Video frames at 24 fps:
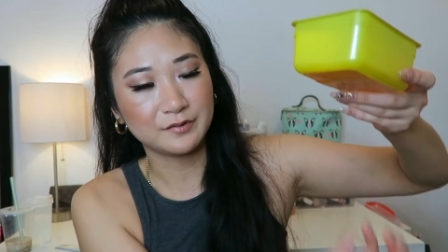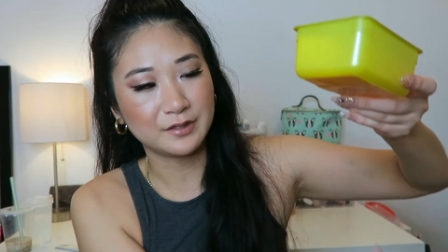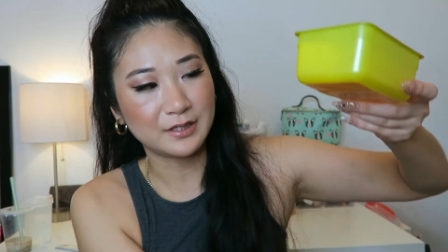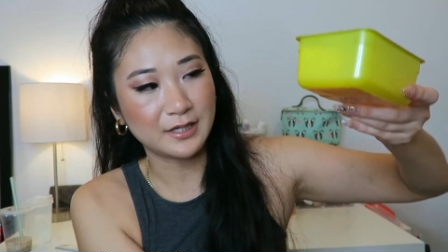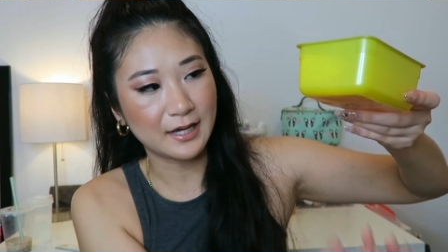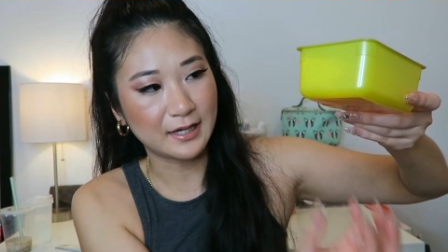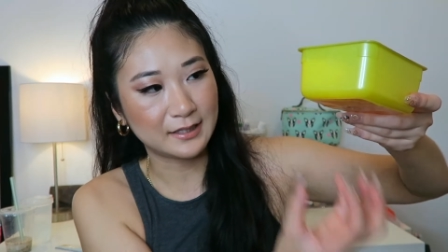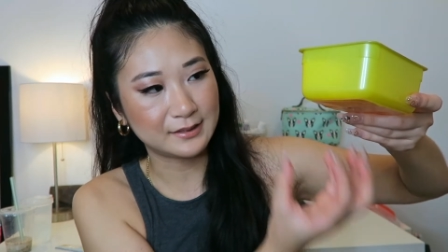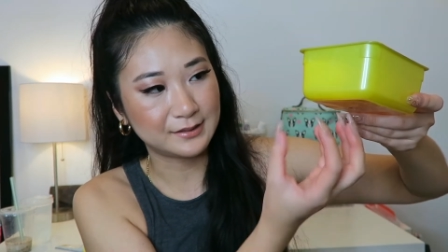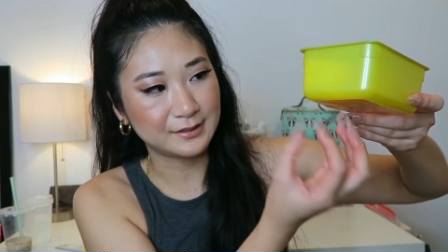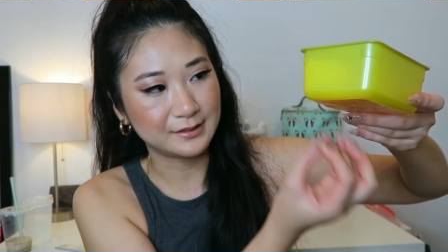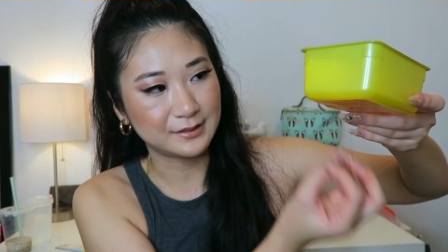of
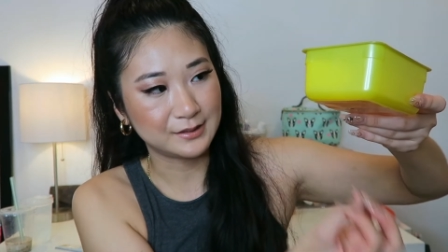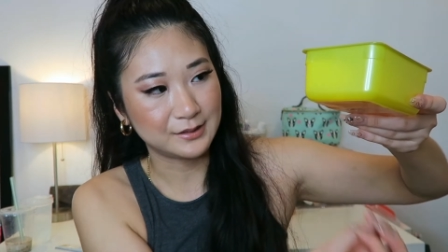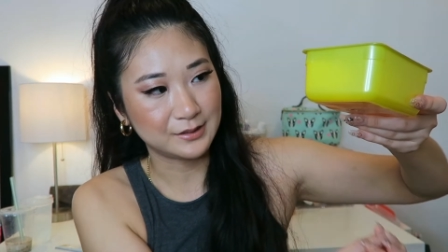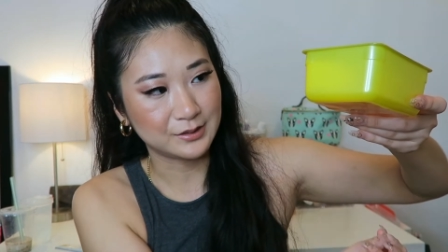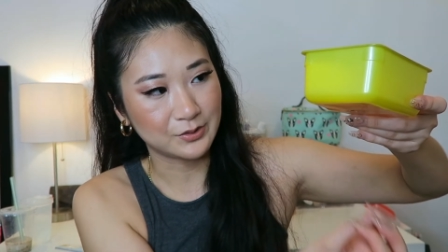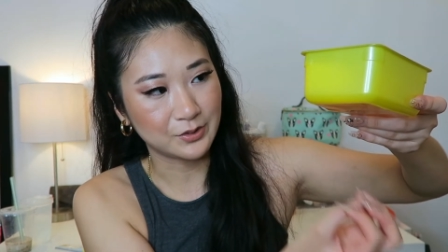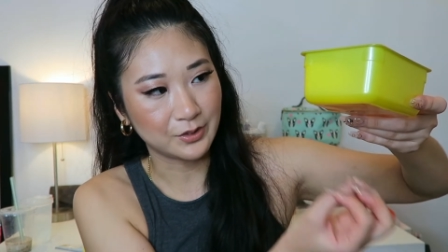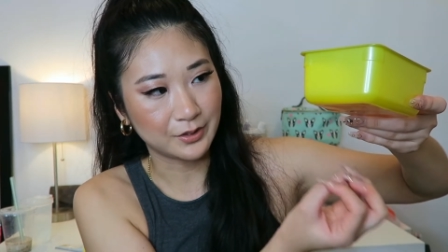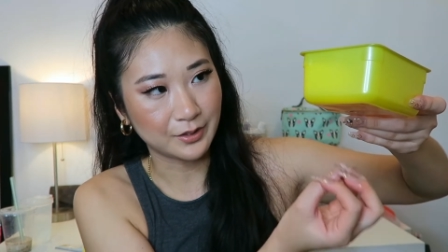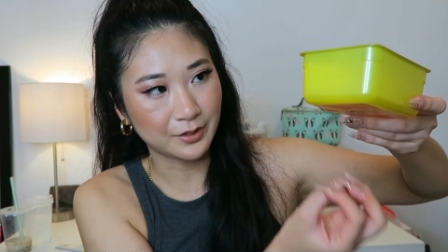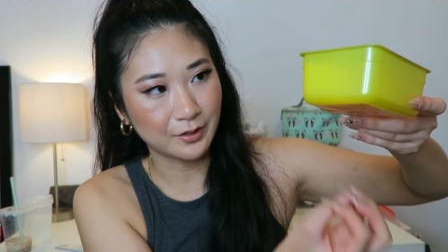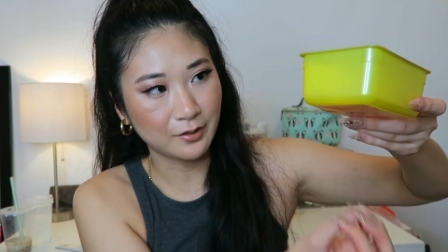the essence
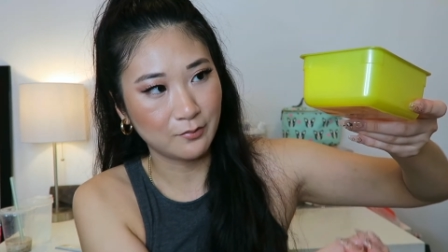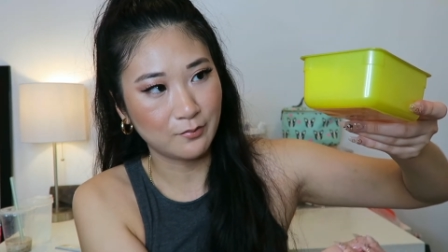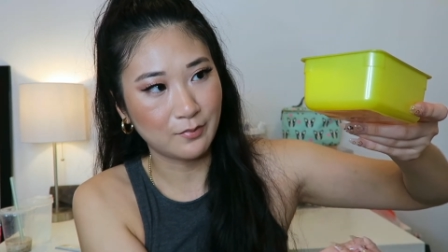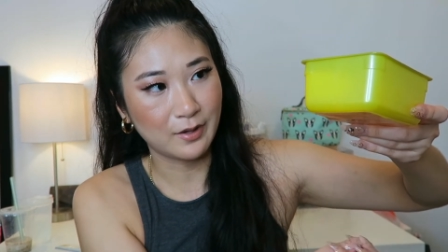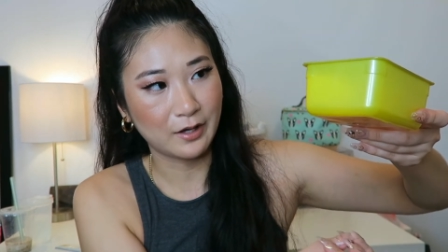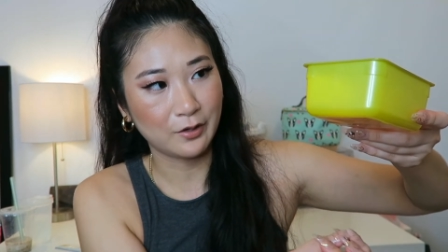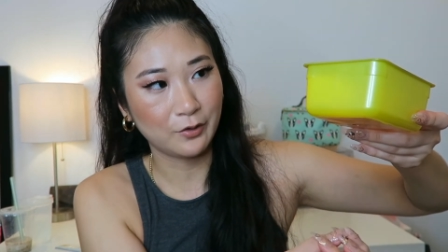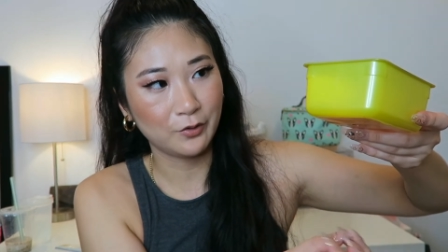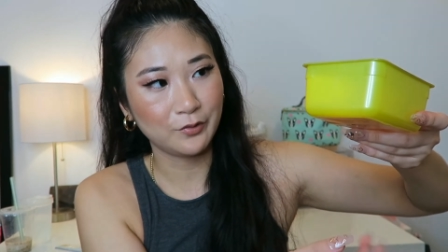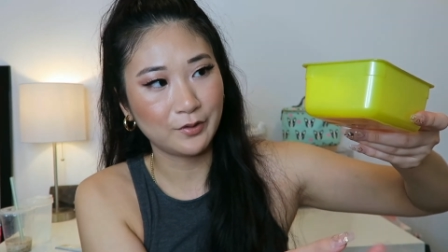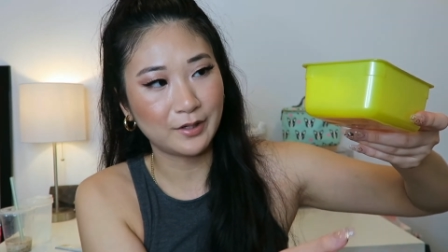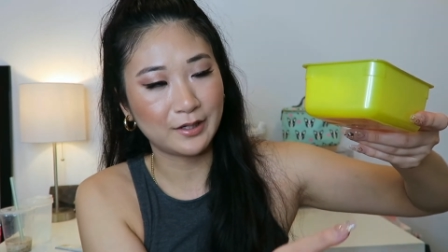is going to come
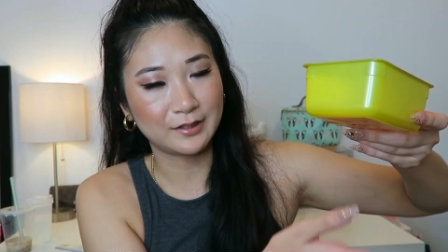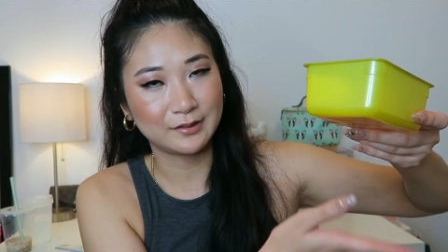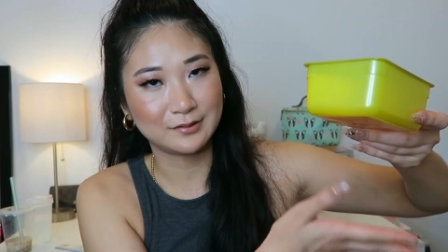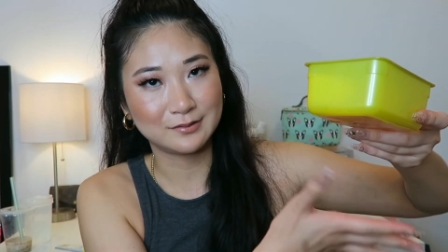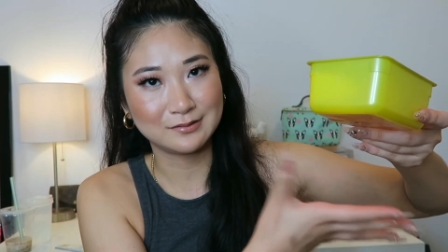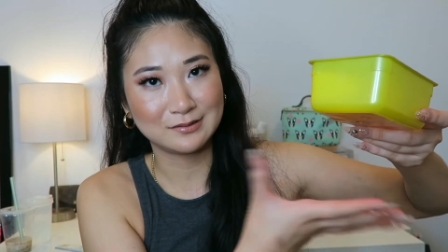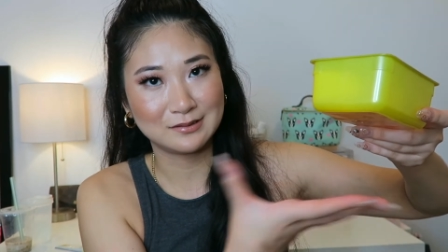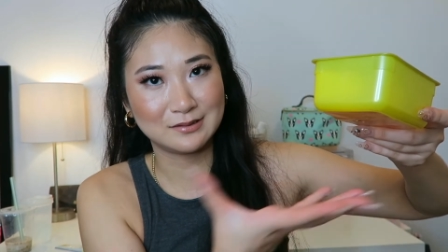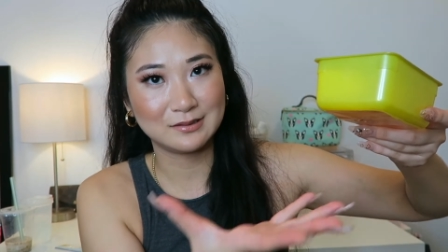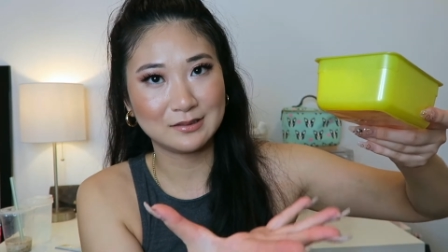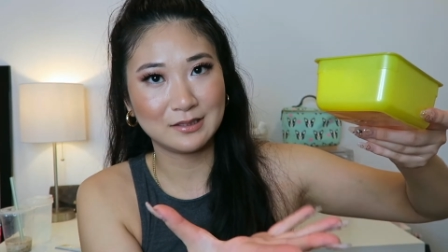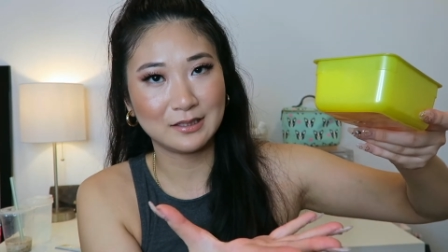out
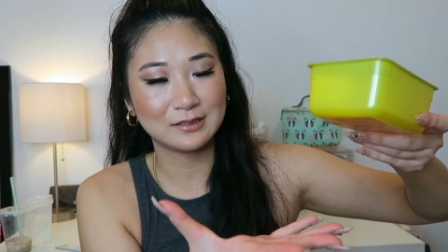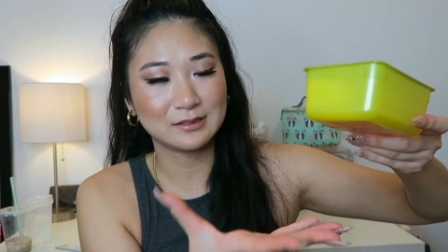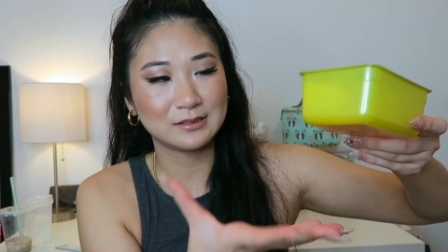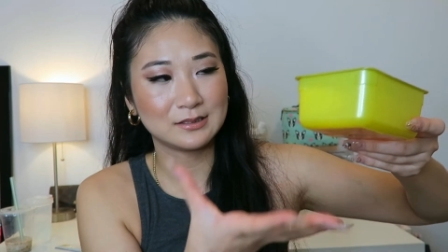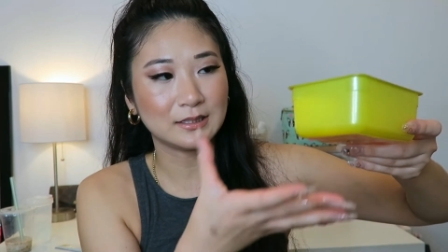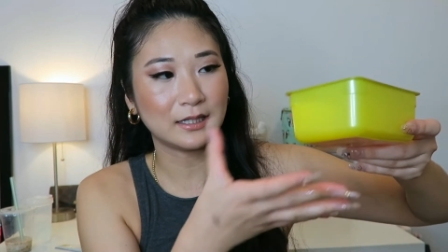and it's like